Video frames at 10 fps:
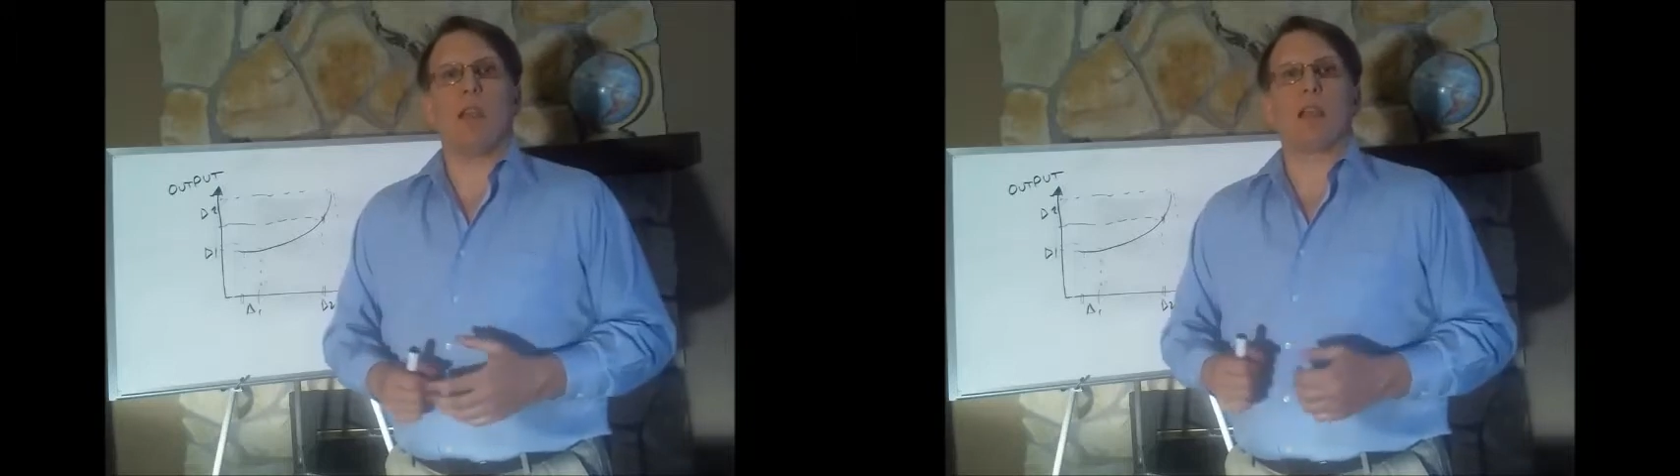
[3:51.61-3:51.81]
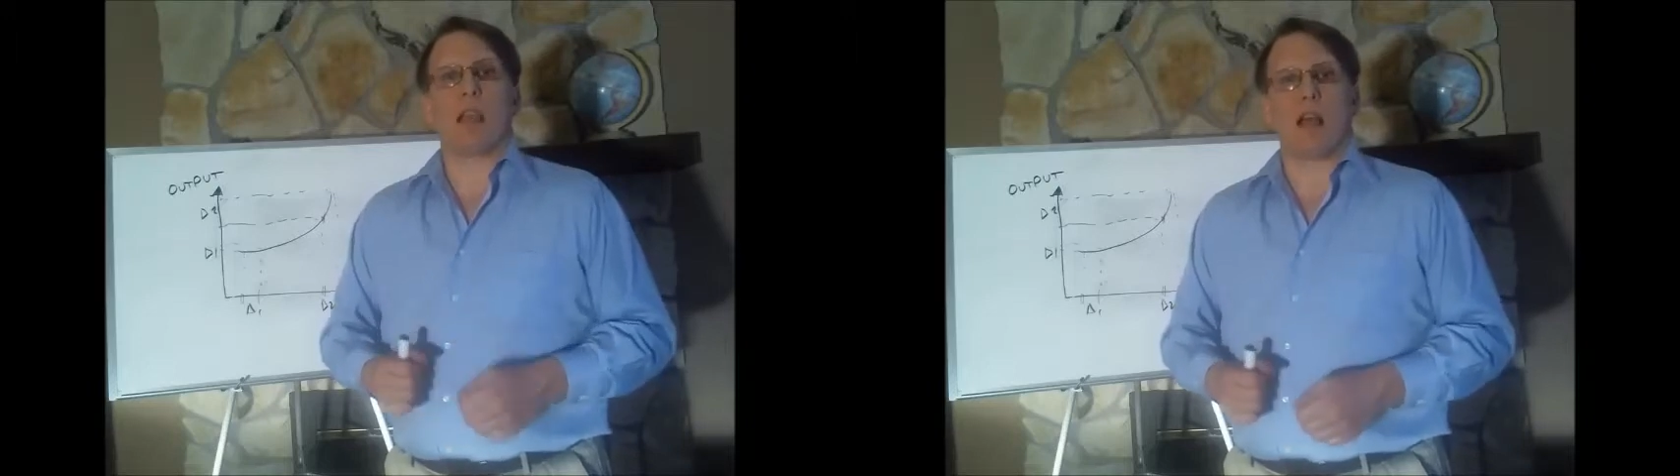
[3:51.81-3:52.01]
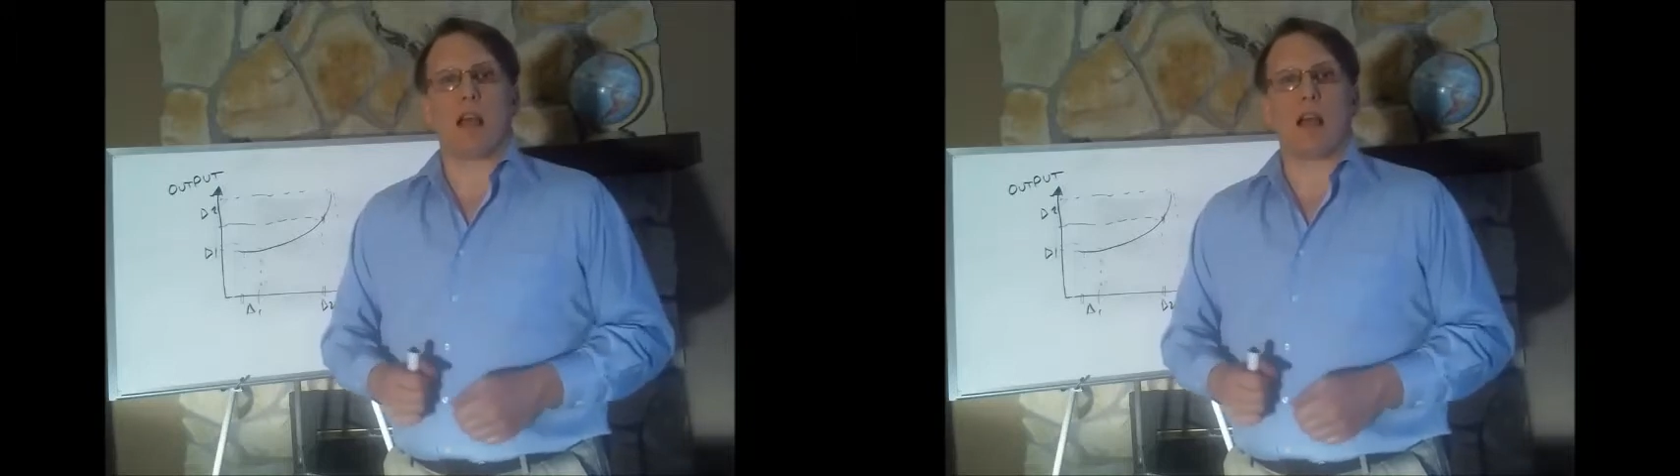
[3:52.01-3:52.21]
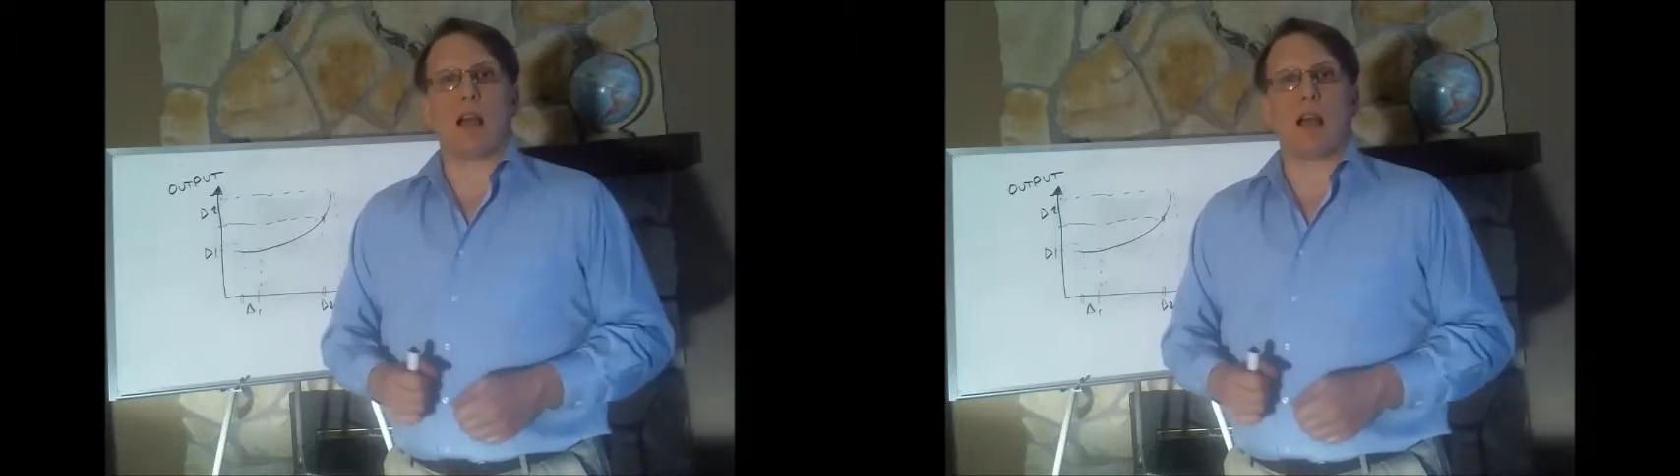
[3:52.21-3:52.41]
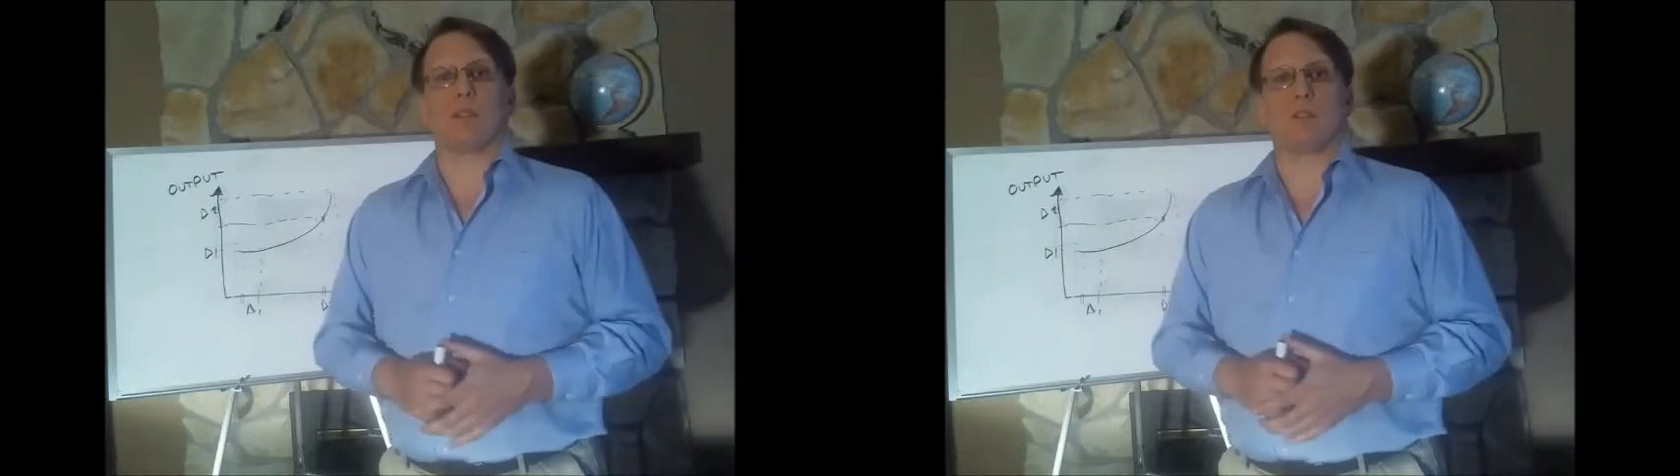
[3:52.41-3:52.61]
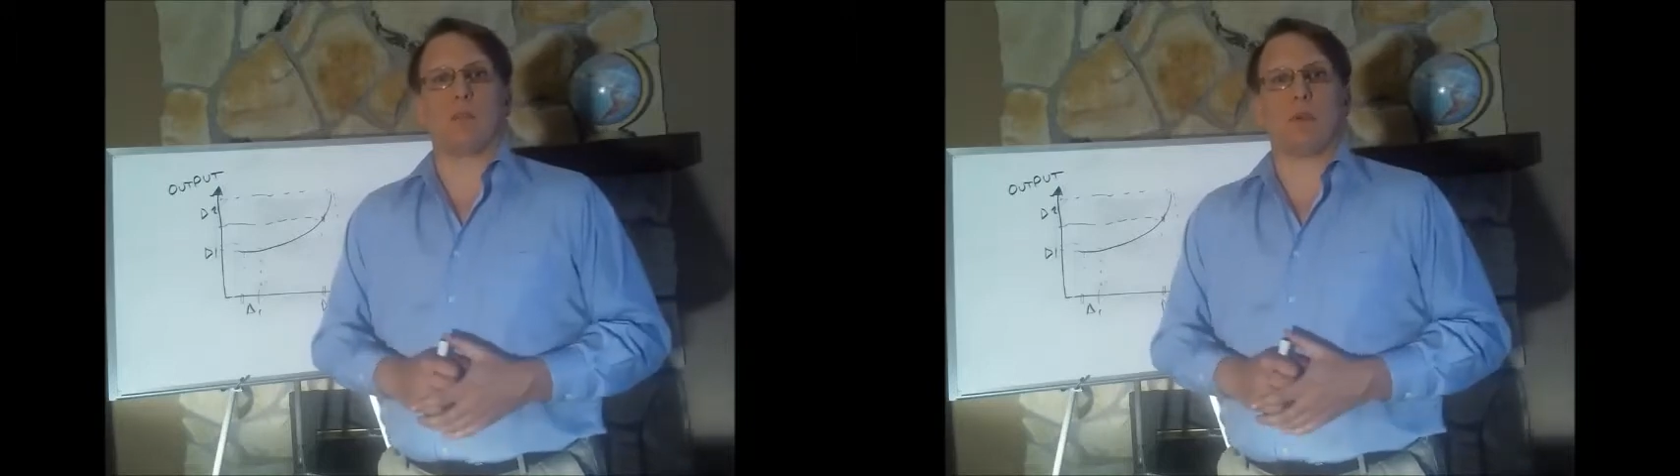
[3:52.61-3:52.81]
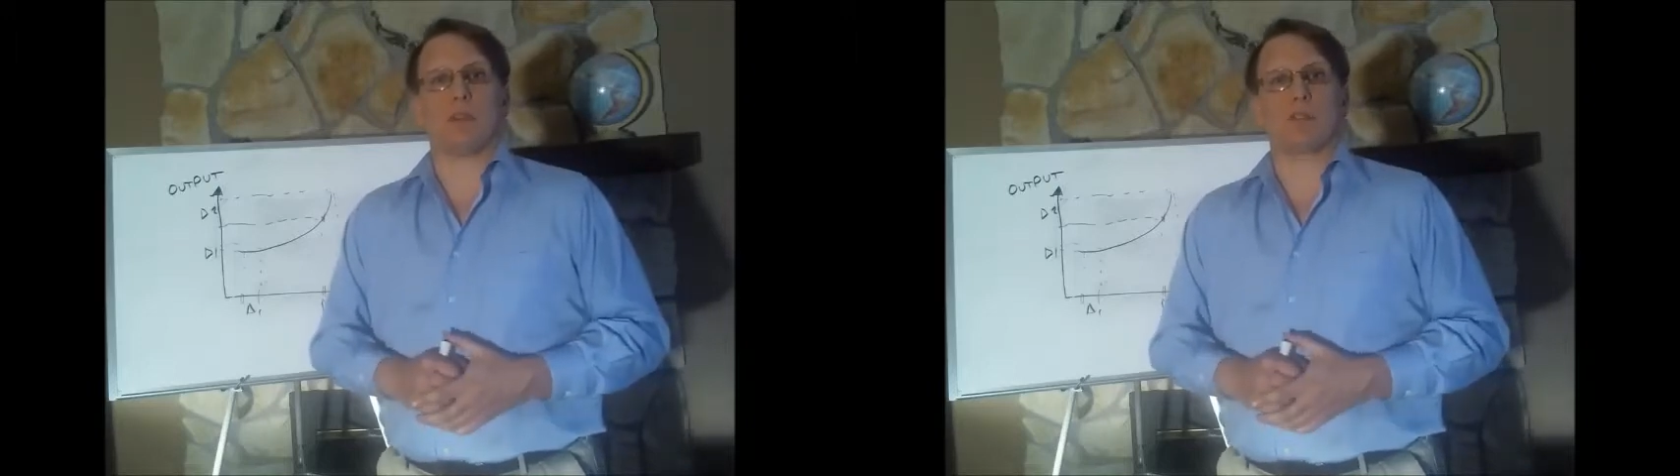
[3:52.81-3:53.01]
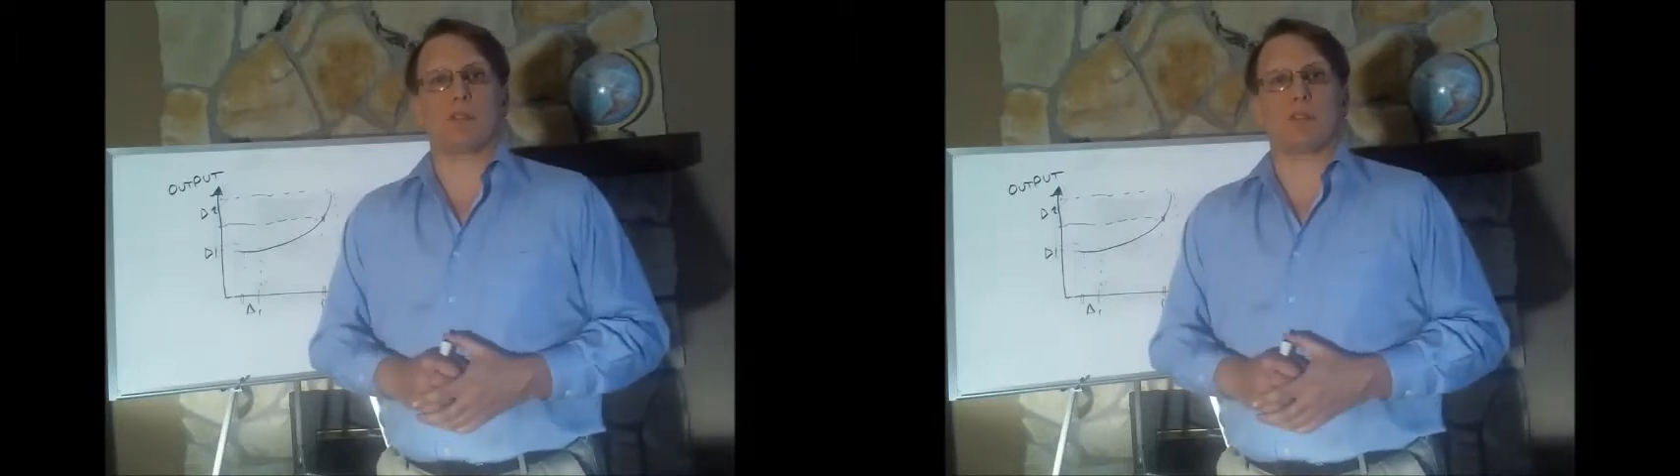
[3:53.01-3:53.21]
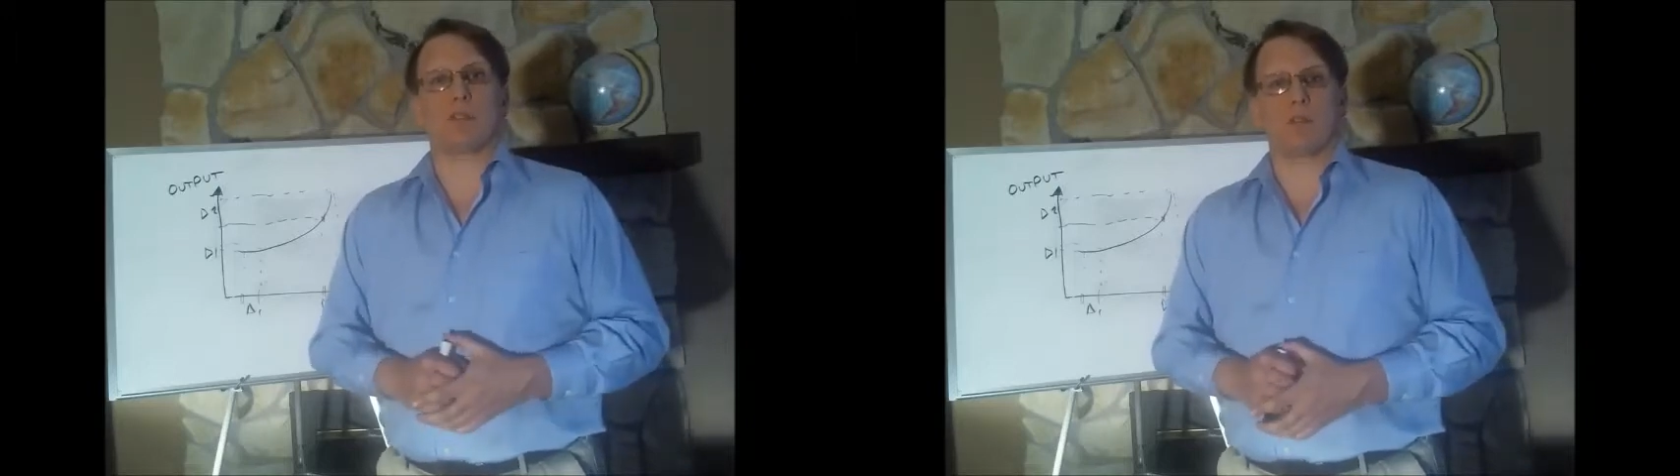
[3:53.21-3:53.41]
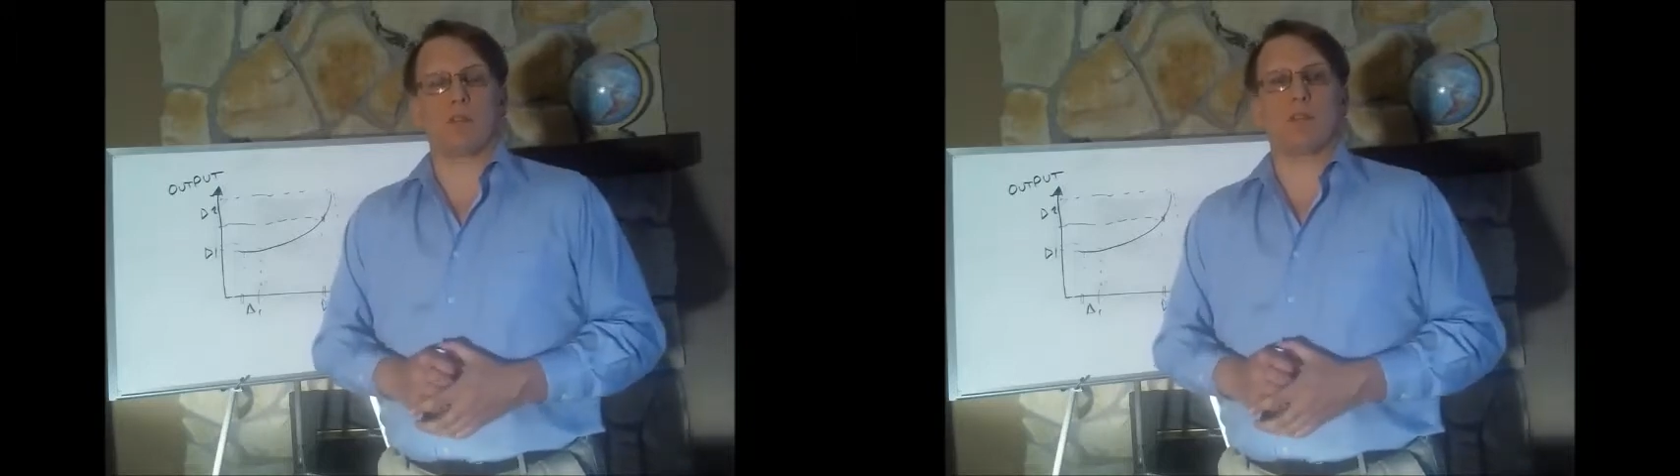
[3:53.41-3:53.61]
contact us at Perry
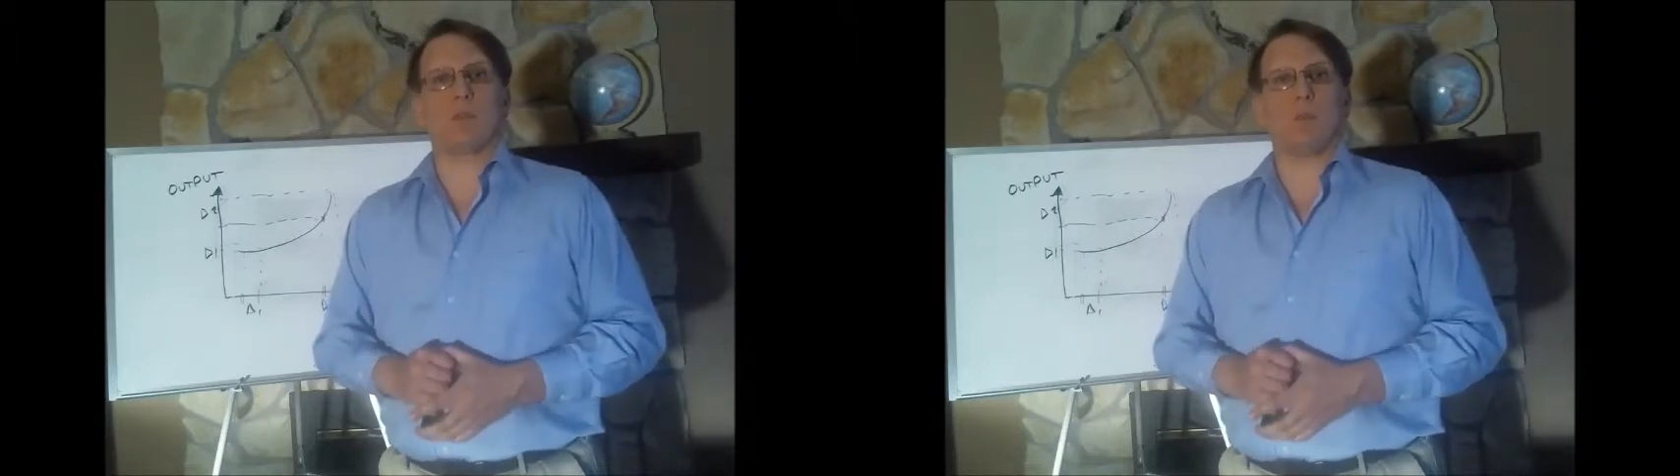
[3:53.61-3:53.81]
Solutions.